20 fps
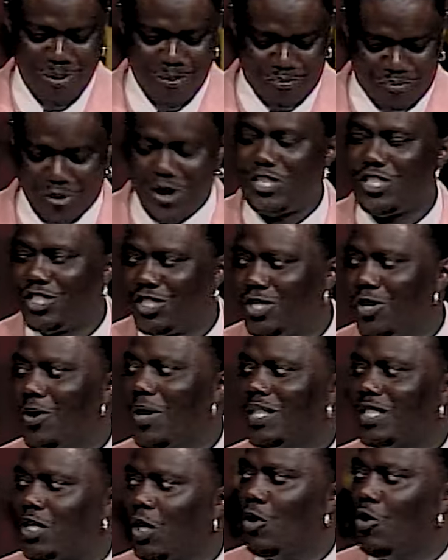Preachers do
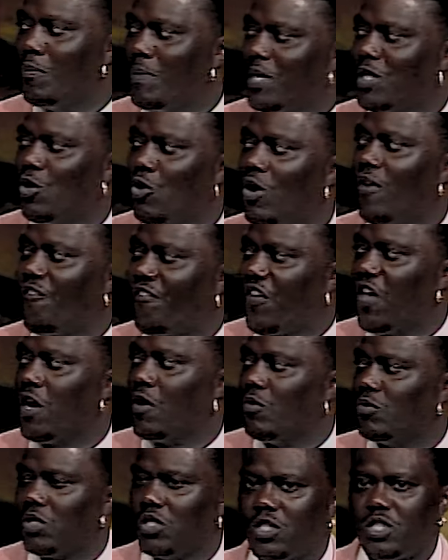it too. Be doing
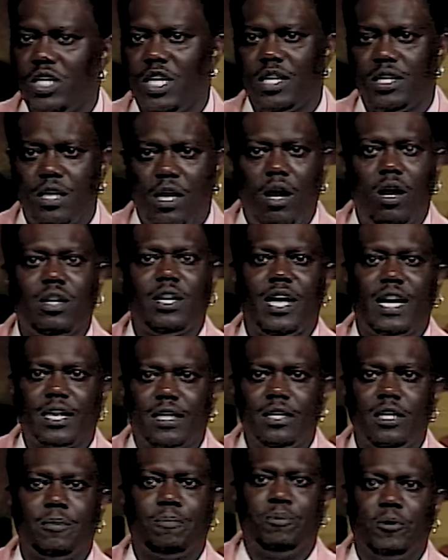funerals and shit. All that
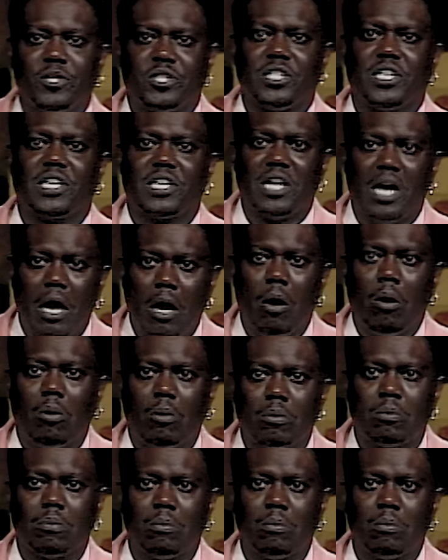good pussy gone.